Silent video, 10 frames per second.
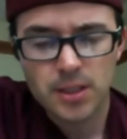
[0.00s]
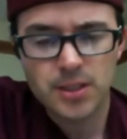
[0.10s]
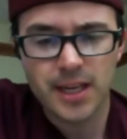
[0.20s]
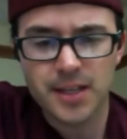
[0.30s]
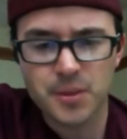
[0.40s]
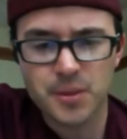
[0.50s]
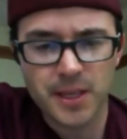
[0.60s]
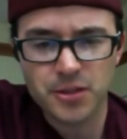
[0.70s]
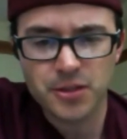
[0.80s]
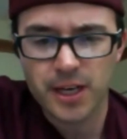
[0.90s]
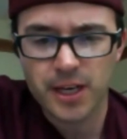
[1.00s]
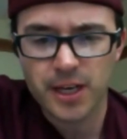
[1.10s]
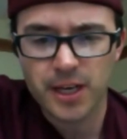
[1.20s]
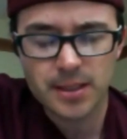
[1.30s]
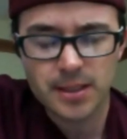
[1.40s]
standards-based
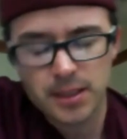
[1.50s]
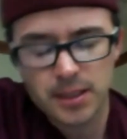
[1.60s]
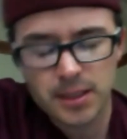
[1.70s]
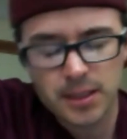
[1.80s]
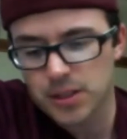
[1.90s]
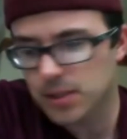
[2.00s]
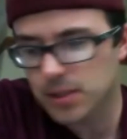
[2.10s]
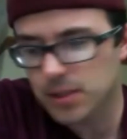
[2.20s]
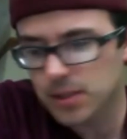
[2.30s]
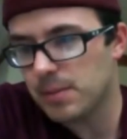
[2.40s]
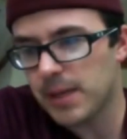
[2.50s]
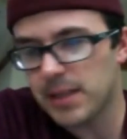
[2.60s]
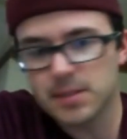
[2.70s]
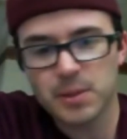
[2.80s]
grading, it's just makes me